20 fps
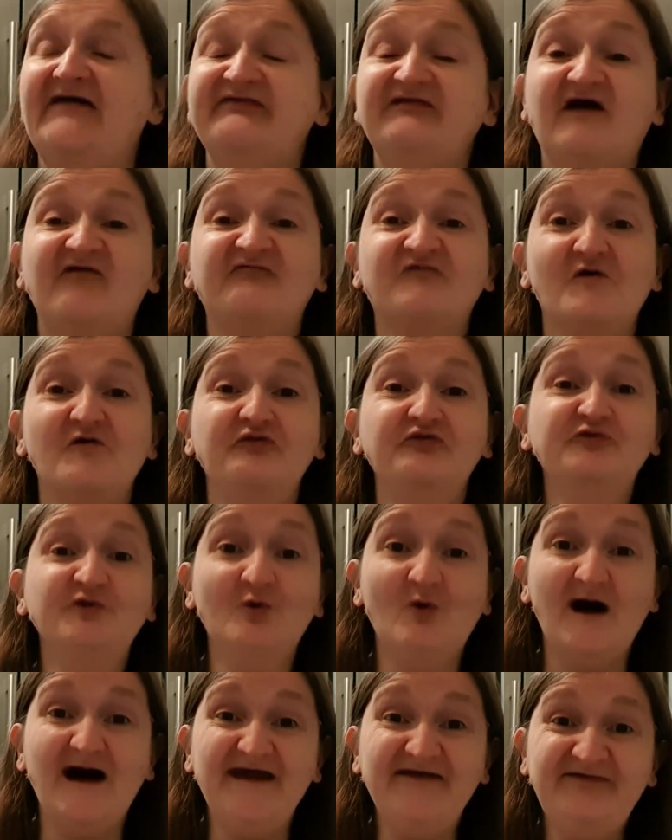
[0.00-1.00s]
I've got
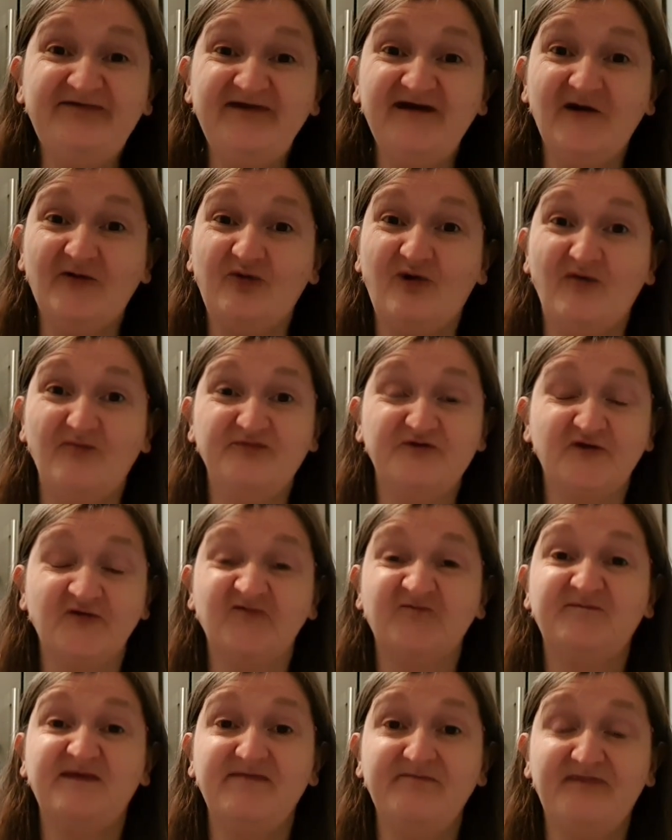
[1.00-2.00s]
no idea what Brooke's
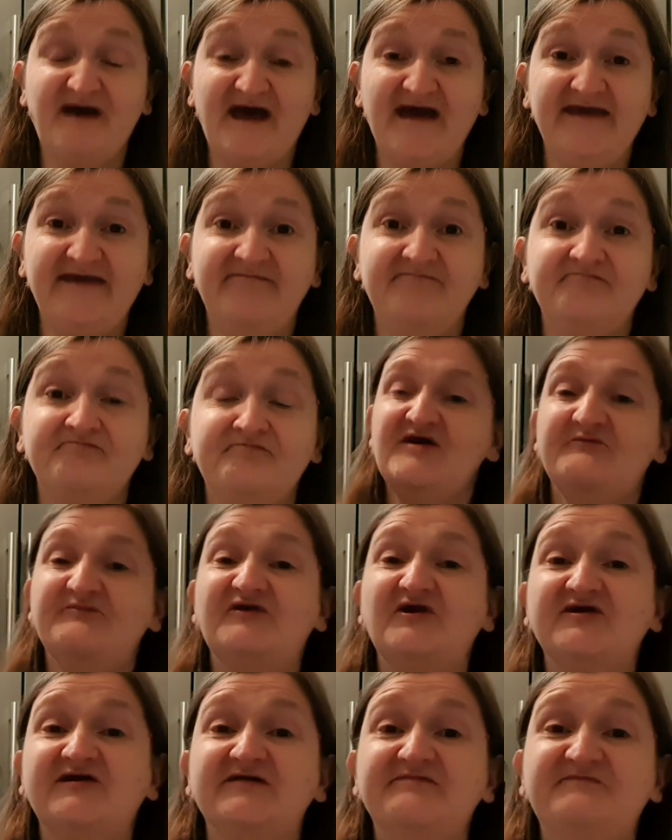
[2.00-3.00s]
been buying, but
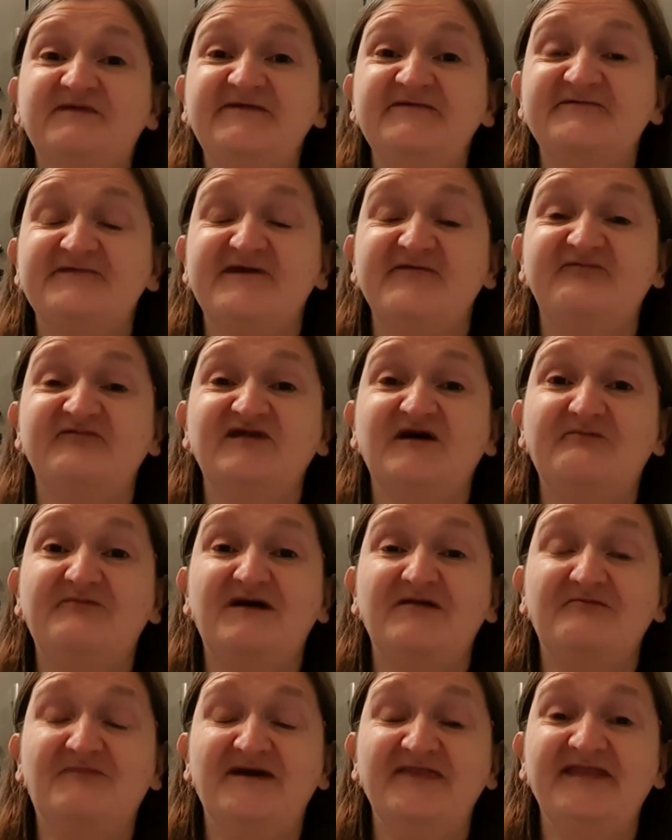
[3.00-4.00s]
Brooke had been saving up
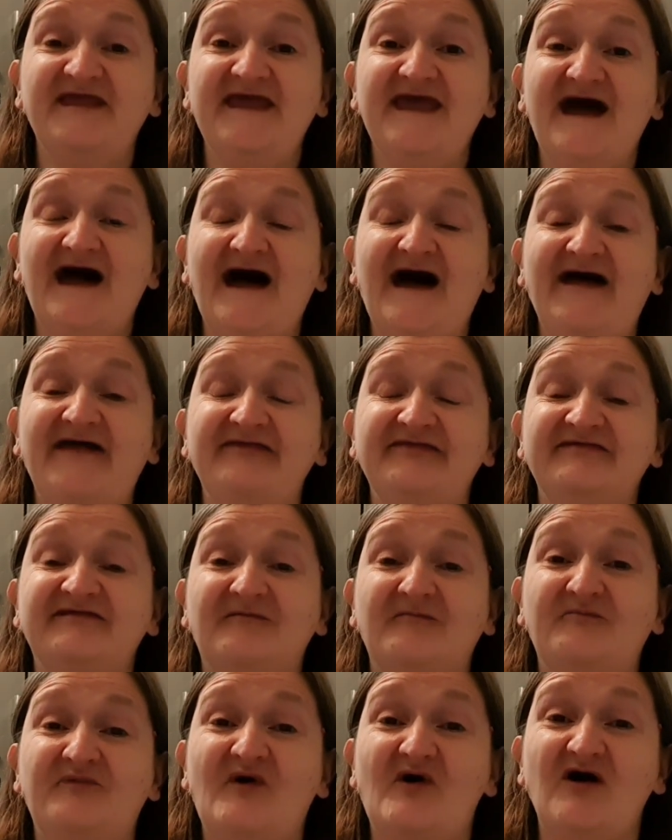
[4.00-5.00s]
her money and
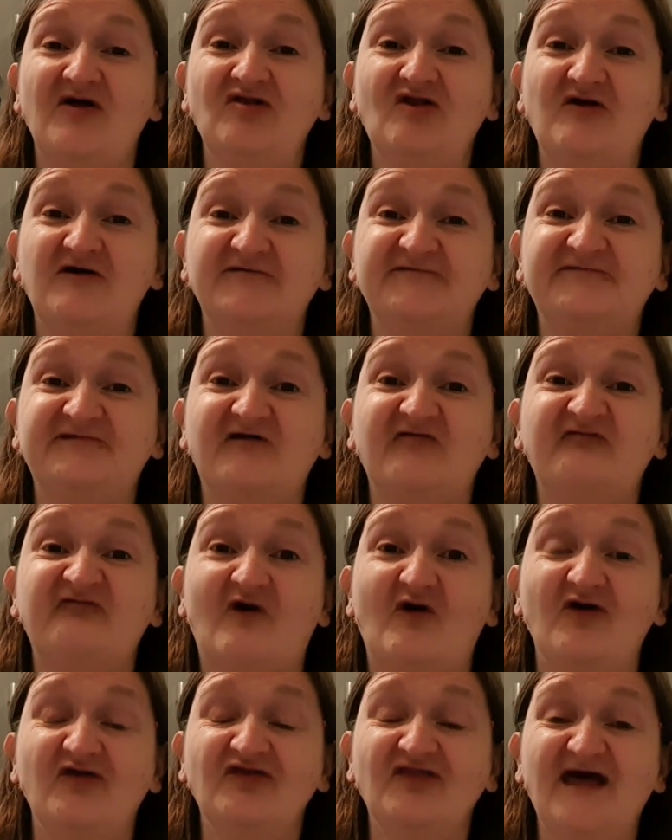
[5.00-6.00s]
bought a lot of stuff
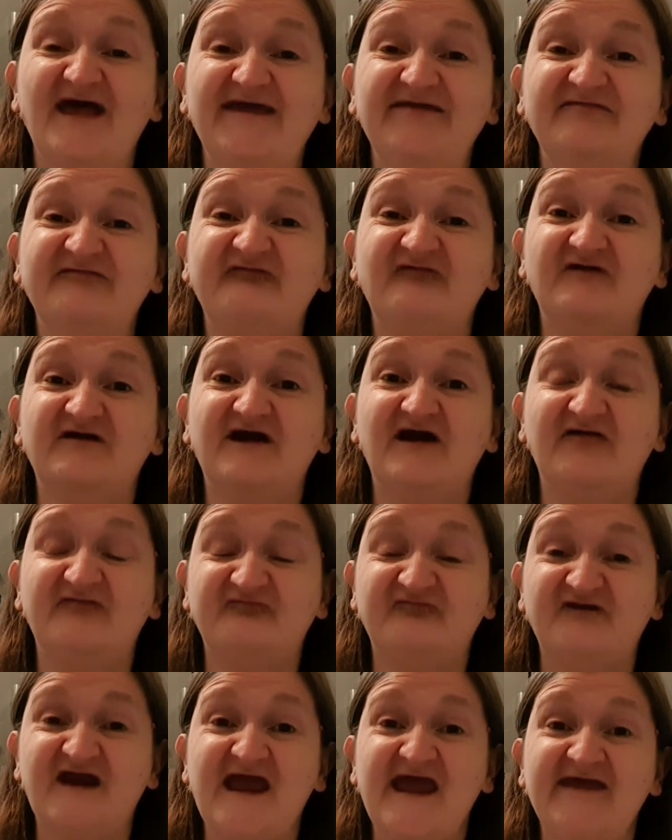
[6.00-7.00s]
online for
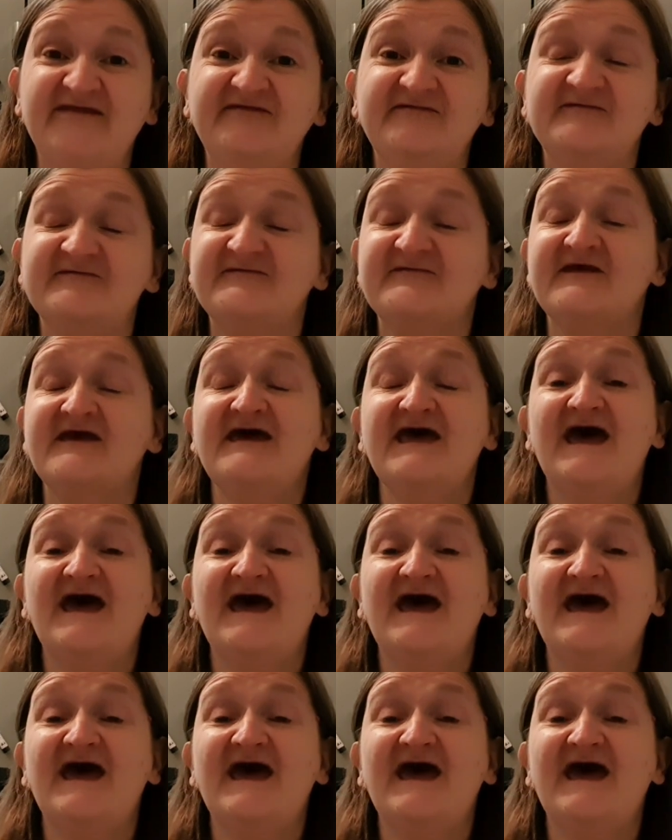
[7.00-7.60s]
her friends